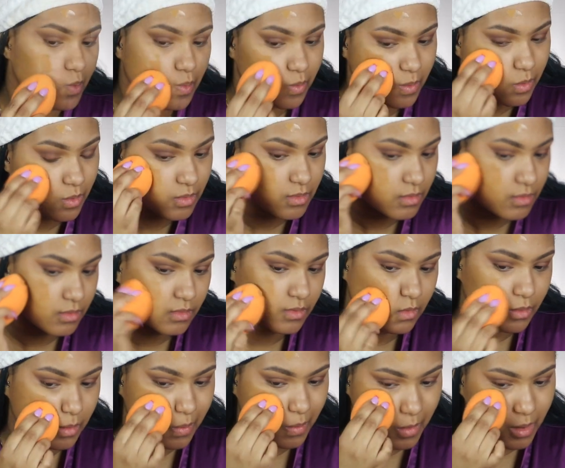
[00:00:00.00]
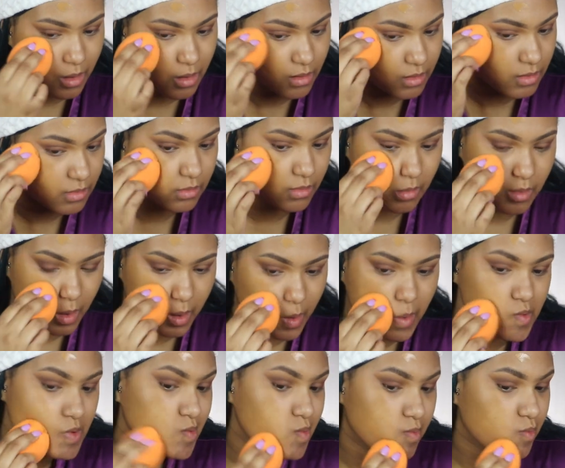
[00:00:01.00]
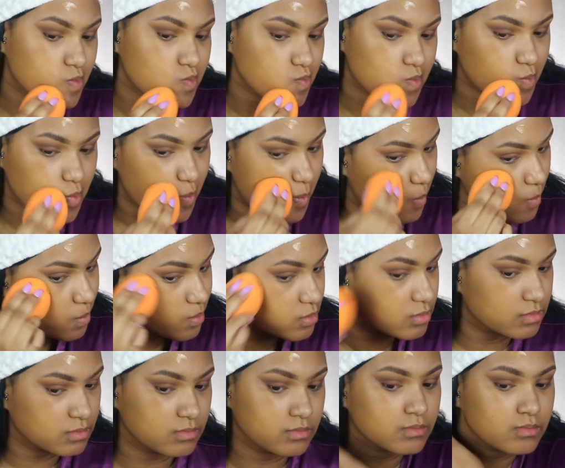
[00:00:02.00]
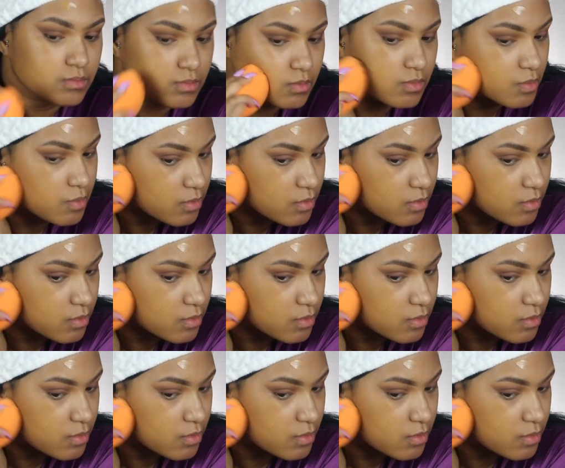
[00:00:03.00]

[no speech]